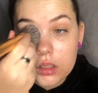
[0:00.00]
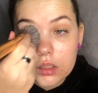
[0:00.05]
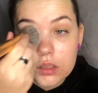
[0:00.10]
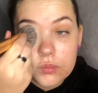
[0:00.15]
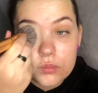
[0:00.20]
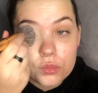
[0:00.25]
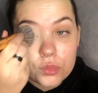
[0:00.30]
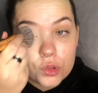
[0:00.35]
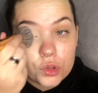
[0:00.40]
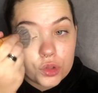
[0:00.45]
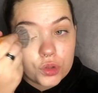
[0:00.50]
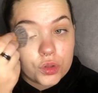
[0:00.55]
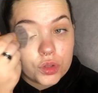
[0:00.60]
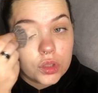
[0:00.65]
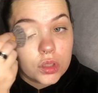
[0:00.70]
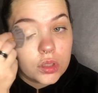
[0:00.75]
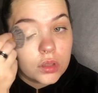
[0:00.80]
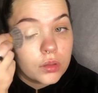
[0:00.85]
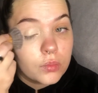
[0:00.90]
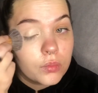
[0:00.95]
brush
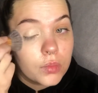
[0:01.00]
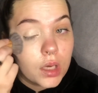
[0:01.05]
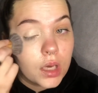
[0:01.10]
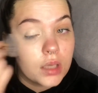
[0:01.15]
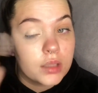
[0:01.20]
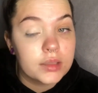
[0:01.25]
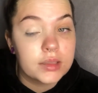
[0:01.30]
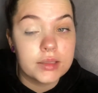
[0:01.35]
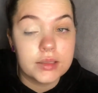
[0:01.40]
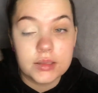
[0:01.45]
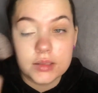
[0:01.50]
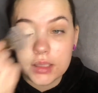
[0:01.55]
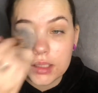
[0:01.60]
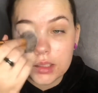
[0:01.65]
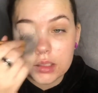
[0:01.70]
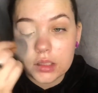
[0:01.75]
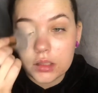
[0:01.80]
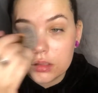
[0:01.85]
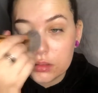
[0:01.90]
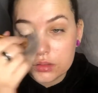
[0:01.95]
marks
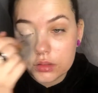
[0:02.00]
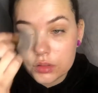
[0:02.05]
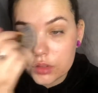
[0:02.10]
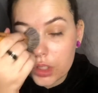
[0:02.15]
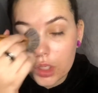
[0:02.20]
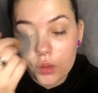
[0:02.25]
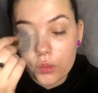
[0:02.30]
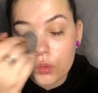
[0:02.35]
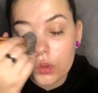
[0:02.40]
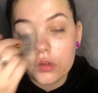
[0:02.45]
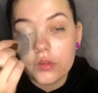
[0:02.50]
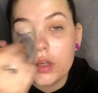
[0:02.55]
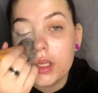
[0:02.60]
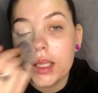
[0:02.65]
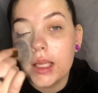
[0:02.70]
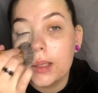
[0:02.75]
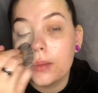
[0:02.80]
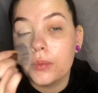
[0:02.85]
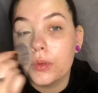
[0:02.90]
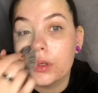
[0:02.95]
still, don't worry,
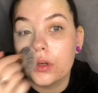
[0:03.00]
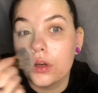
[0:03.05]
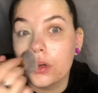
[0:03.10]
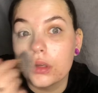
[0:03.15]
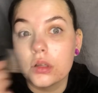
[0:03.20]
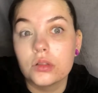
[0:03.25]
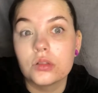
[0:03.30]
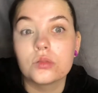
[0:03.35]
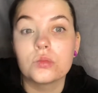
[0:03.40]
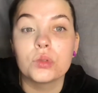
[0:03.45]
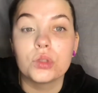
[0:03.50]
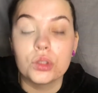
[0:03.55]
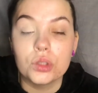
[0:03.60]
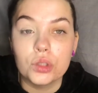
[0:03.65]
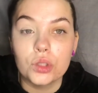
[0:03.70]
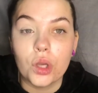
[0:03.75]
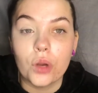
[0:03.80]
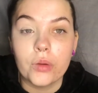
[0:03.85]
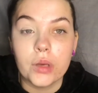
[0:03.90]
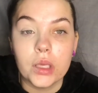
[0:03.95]
because we're going to go
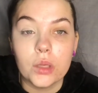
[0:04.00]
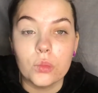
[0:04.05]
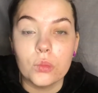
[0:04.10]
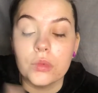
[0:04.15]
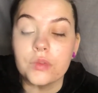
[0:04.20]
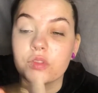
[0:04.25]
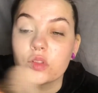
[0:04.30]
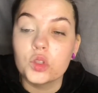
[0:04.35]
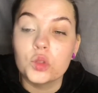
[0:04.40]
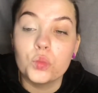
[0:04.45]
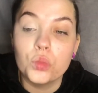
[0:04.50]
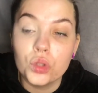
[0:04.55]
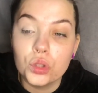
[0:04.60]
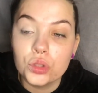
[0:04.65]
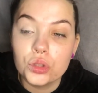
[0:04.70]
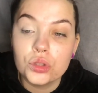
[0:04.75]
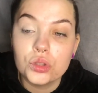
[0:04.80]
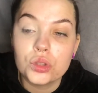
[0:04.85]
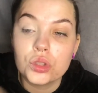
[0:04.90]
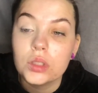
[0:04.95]
in with a
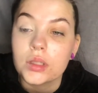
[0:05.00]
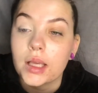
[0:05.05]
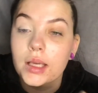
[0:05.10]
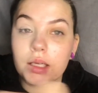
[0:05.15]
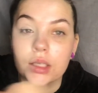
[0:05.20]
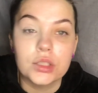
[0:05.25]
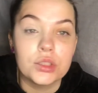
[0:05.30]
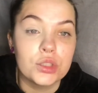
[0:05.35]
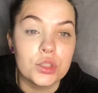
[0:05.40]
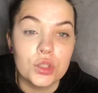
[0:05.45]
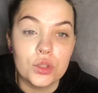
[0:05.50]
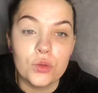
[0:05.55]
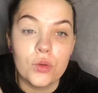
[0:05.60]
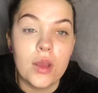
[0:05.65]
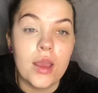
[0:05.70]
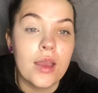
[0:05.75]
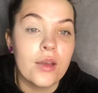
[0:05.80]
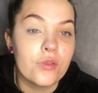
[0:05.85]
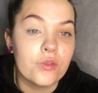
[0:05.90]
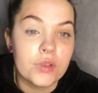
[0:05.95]
sponge like I do
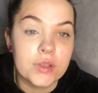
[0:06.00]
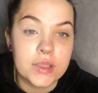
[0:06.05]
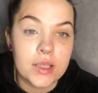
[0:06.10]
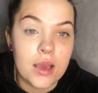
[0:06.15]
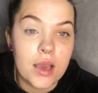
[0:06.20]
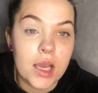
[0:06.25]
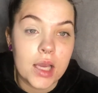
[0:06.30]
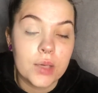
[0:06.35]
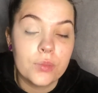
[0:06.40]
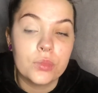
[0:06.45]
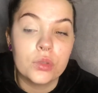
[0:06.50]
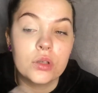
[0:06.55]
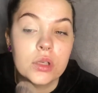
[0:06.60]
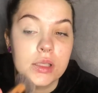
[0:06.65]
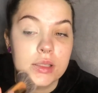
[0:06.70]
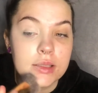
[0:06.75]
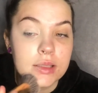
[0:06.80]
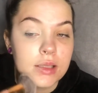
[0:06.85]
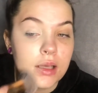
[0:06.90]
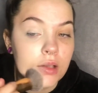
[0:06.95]
every time, because
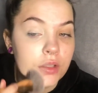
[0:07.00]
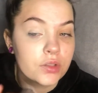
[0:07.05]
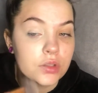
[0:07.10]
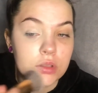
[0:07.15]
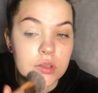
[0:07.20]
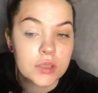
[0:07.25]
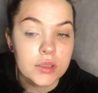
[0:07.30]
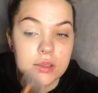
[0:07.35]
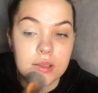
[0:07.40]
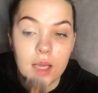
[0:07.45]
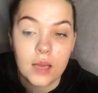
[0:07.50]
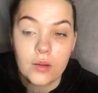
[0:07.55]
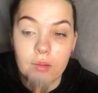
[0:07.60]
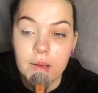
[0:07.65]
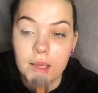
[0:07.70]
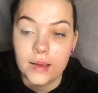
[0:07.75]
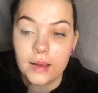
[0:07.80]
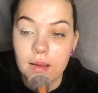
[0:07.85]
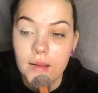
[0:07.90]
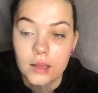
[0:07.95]
that's just how I
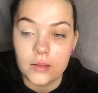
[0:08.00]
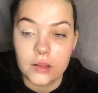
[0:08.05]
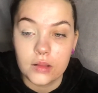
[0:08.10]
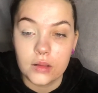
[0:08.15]
get the